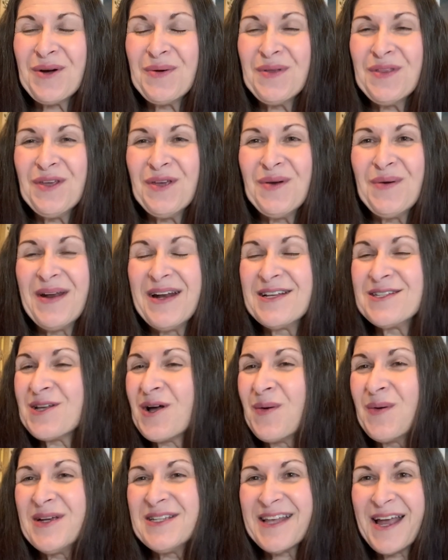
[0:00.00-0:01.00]
with you, and as
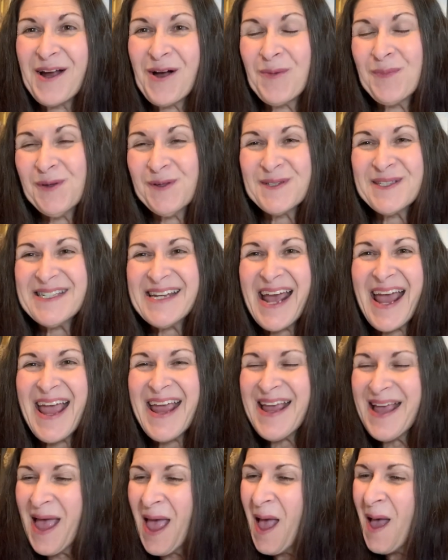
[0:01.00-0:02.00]
always, I hope you'll stay.